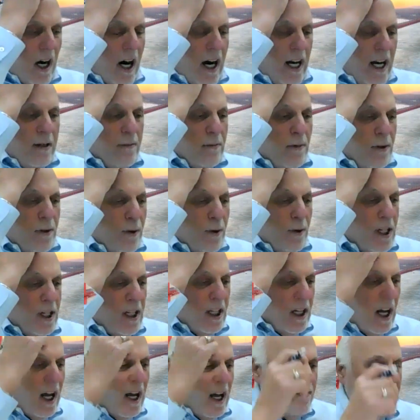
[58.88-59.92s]
item three,
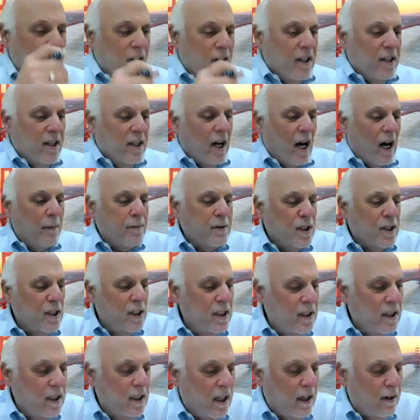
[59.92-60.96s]
can I have an
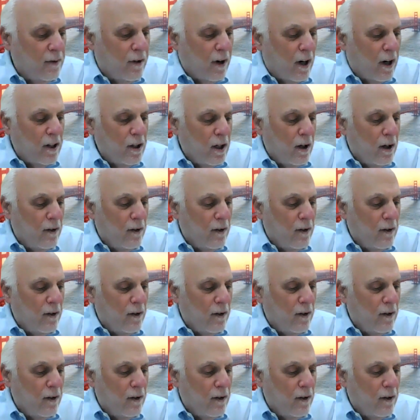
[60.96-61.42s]
adoption of our